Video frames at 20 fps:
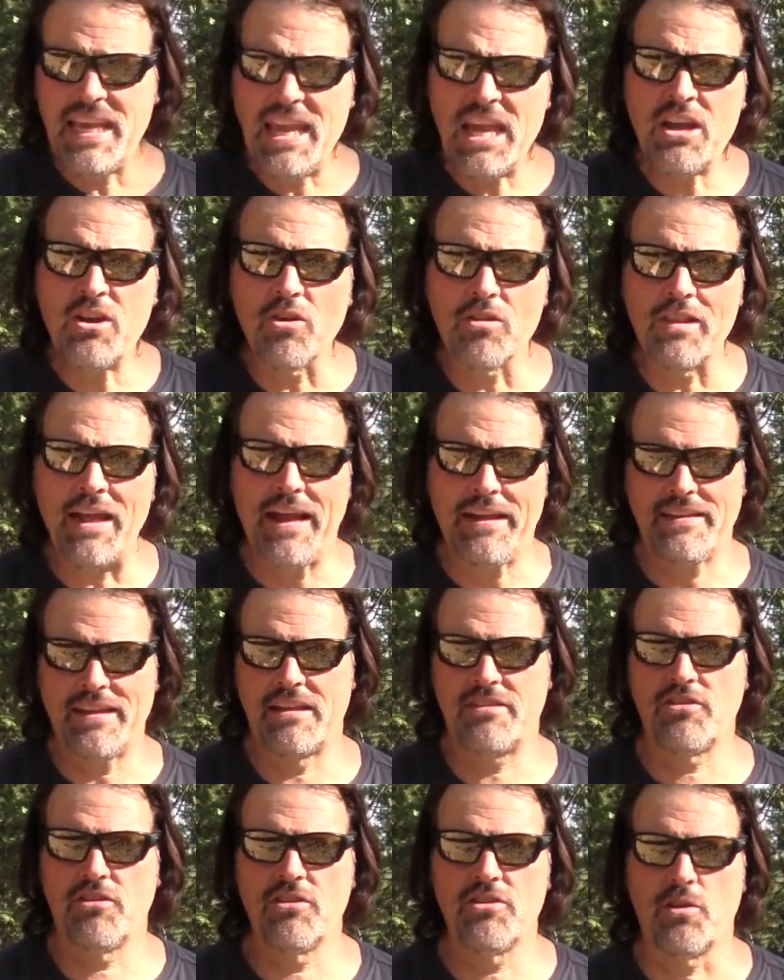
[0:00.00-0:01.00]
Eagle Lake,
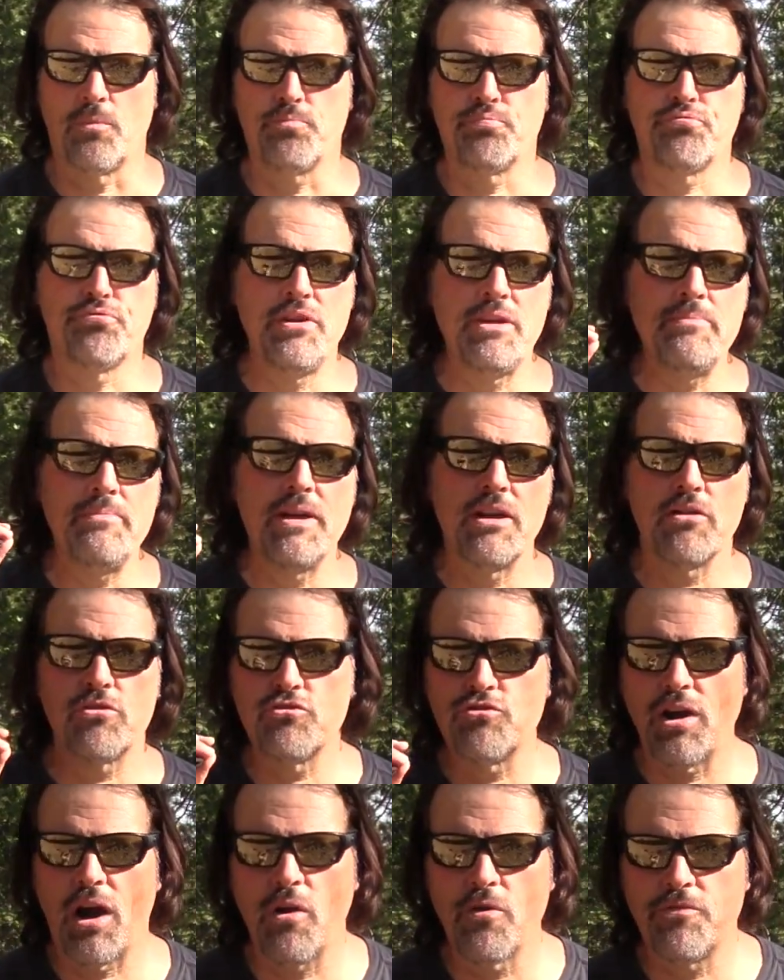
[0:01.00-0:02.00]
that's our other premier
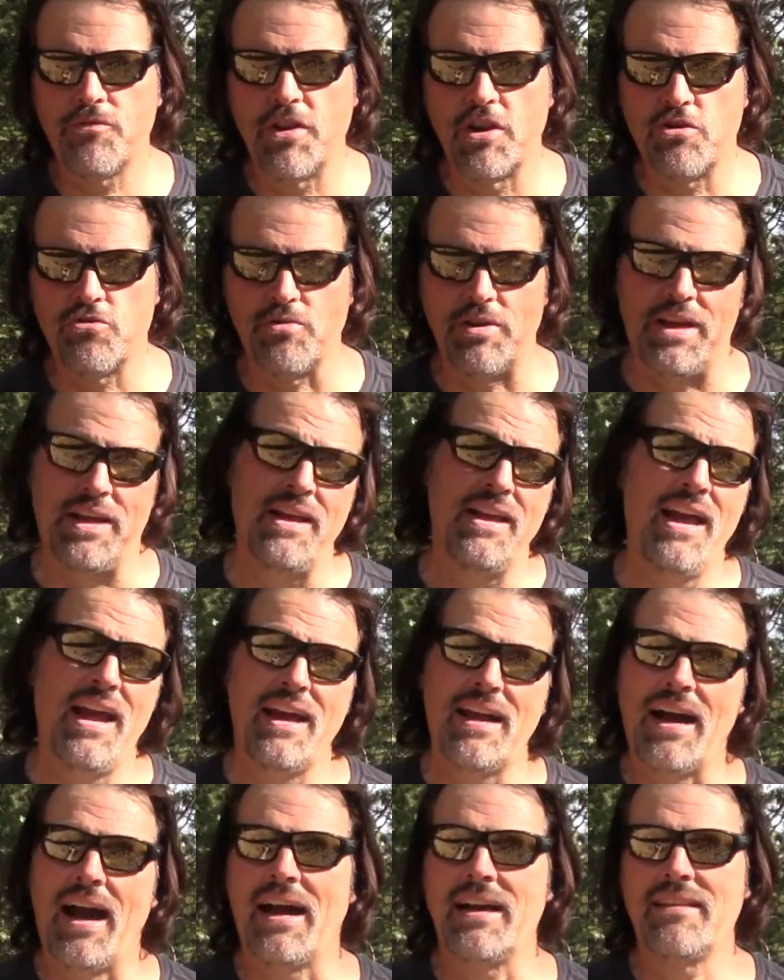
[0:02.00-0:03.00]
trout fishery.
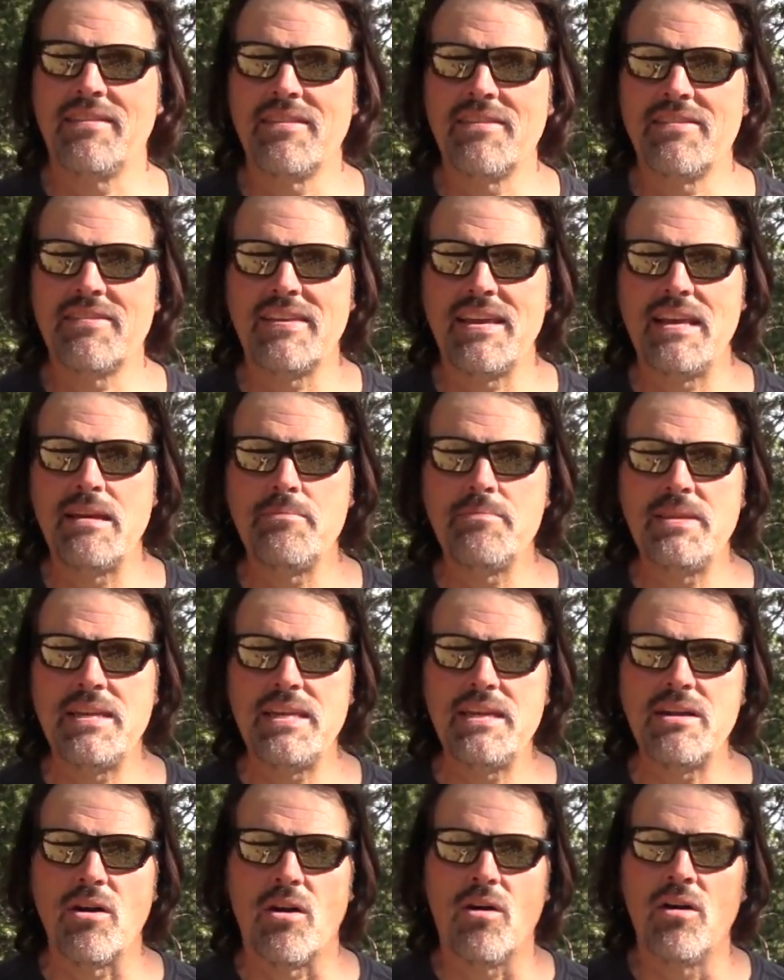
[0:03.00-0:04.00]
Kind of the same
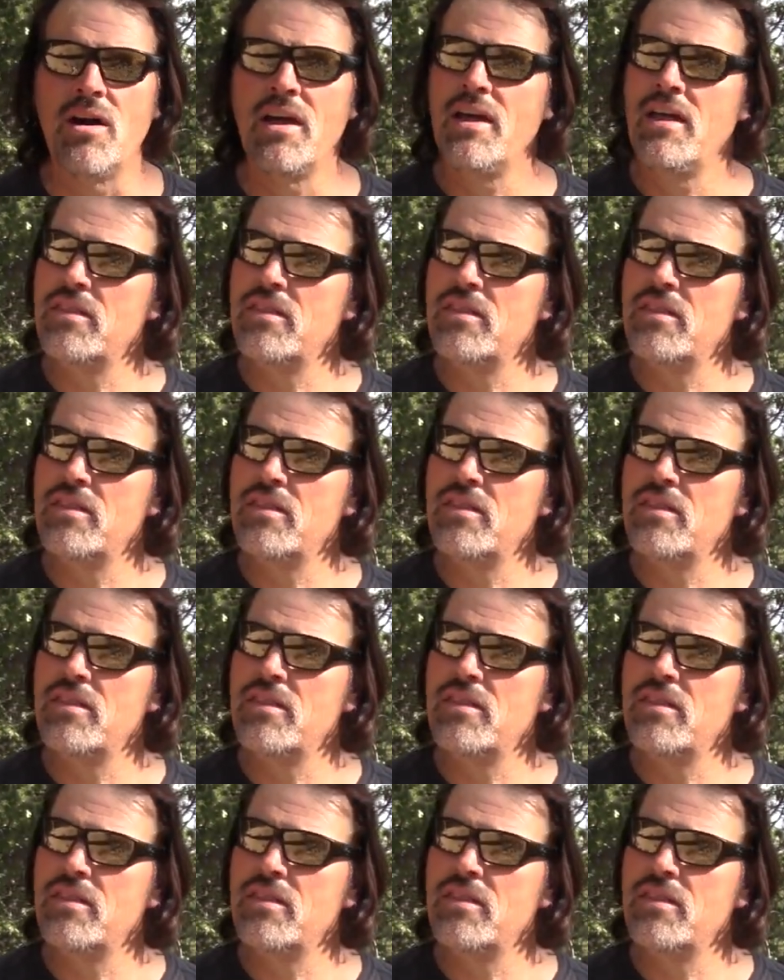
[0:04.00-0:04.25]
deal.